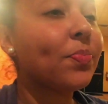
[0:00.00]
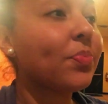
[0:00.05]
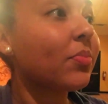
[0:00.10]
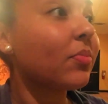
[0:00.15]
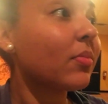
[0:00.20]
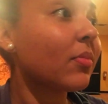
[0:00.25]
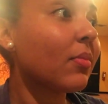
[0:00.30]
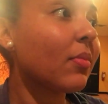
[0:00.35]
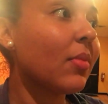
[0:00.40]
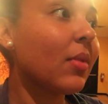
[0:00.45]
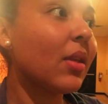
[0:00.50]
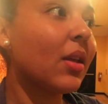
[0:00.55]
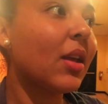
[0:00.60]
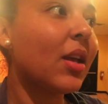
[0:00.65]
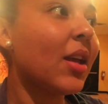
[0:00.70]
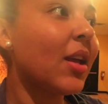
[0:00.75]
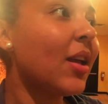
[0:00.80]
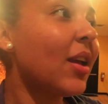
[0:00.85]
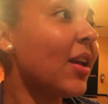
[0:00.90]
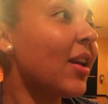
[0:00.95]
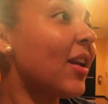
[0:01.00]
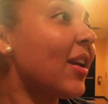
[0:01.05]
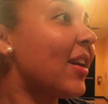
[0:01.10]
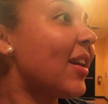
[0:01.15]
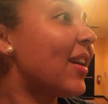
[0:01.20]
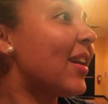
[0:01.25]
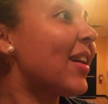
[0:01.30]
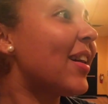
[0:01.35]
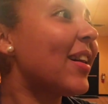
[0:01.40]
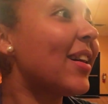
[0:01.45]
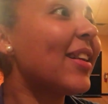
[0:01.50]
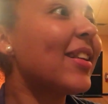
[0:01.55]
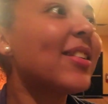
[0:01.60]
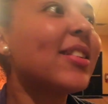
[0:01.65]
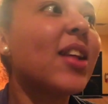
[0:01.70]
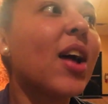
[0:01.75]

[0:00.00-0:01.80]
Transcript: you had the chicken all